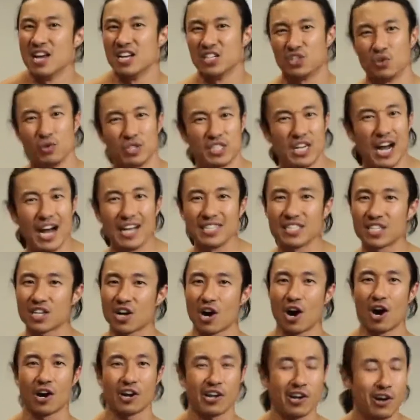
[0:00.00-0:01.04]
doing tons of
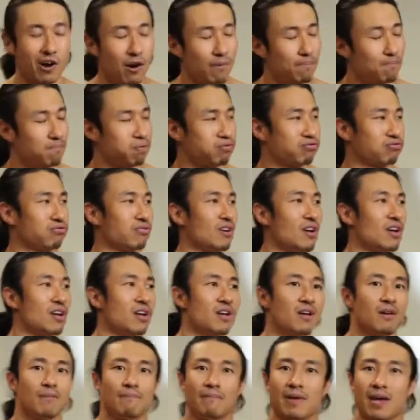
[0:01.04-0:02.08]
cardio.
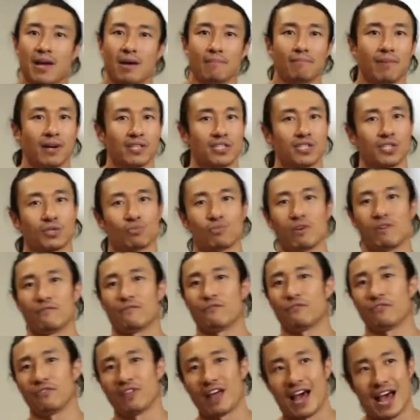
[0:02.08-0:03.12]
Man, muscles went
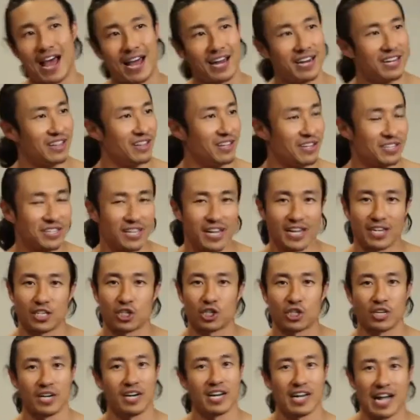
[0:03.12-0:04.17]
flat, looked like
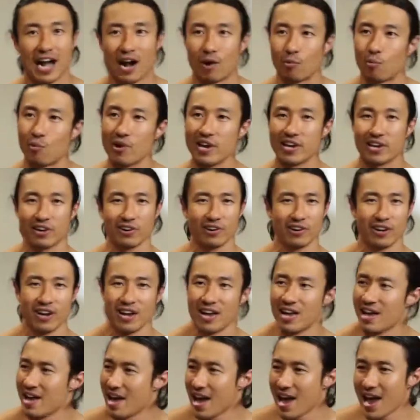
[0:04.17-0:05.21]
shit, it got weaker,
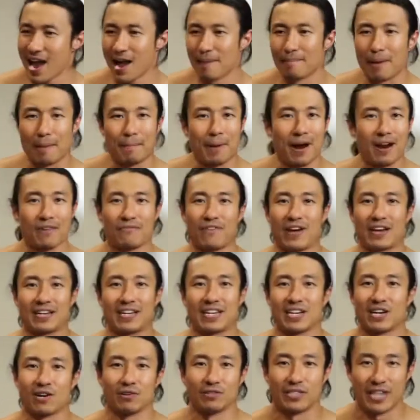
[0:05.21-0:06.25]
and my body fat
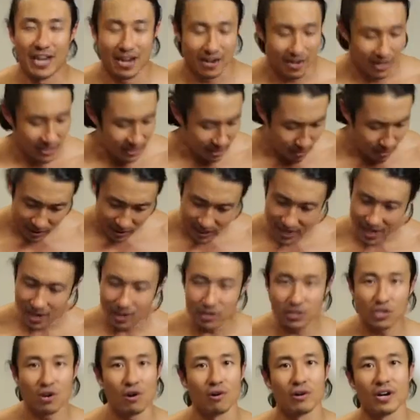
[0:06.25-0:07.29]
didn't go down. I was the hell
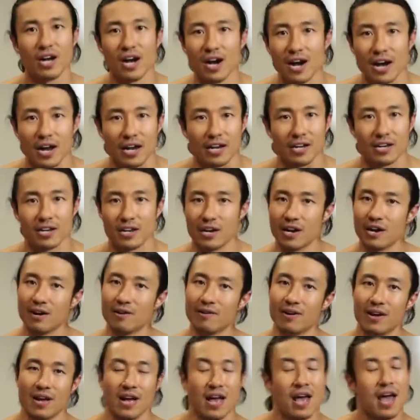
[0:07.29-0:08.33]
is going on, you
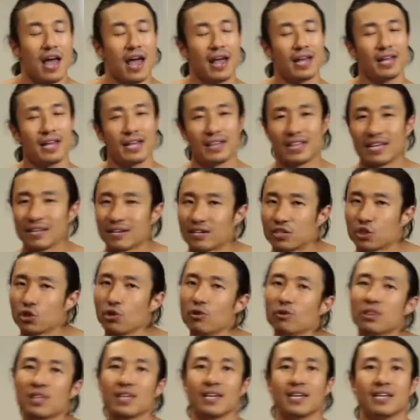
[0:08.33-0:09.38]
know? And the
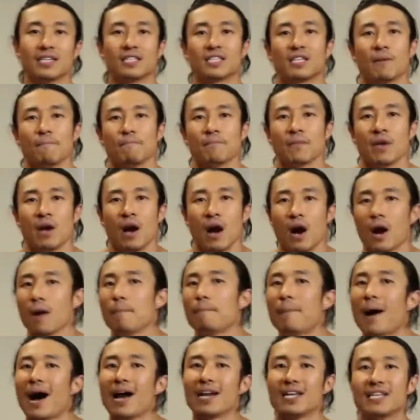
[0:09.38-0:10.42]
truth is,
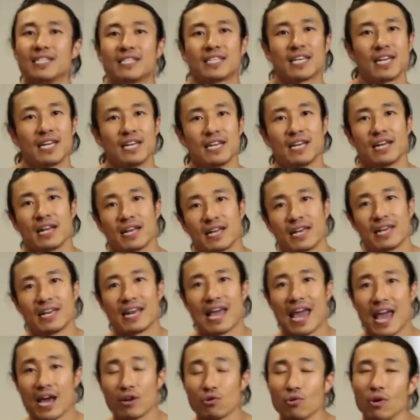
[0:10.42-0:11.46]
our bodies can
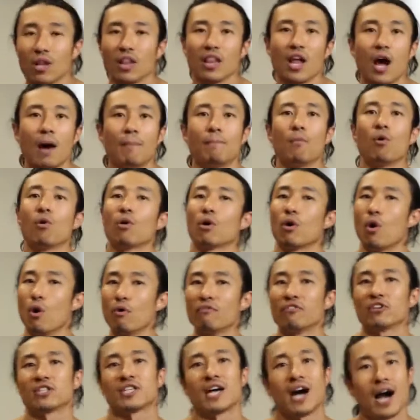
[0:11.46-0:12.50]
handle a lot more
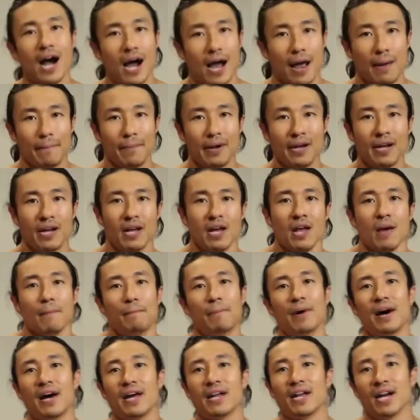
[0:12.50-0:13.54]
over time.
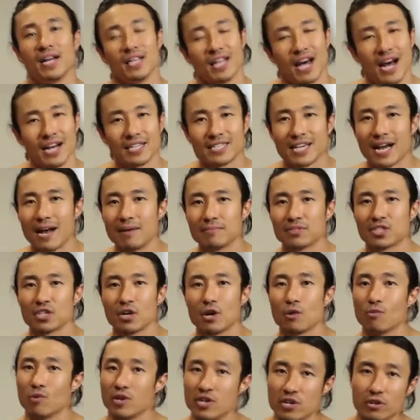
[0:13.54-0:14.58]
But a lot of times
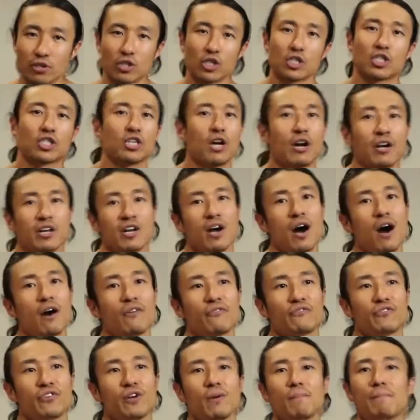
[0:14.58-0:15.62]
though, when you're just starting
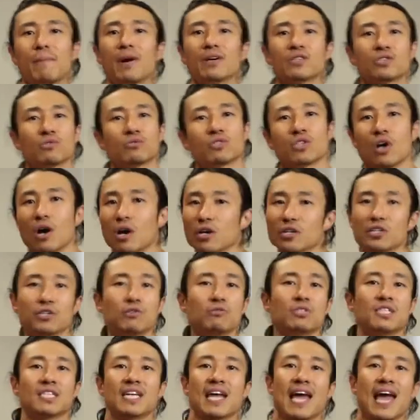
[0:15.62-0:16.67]
off, your muscles aren't
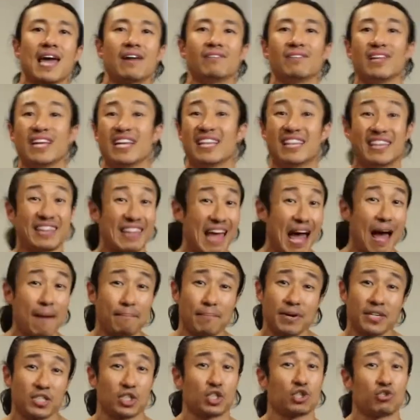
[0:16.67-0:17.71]
used to handling that
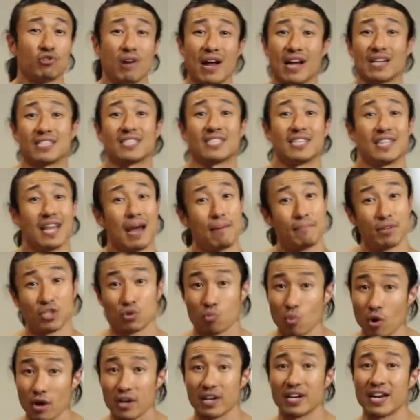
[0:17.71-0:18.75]
much stress and that much
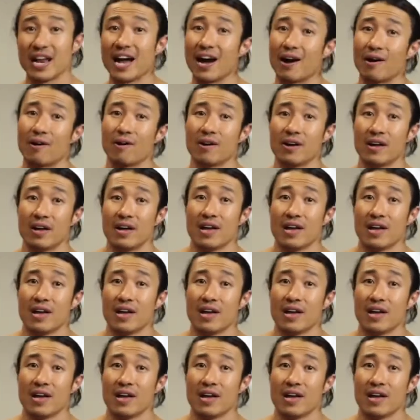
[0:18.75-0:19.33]
working out.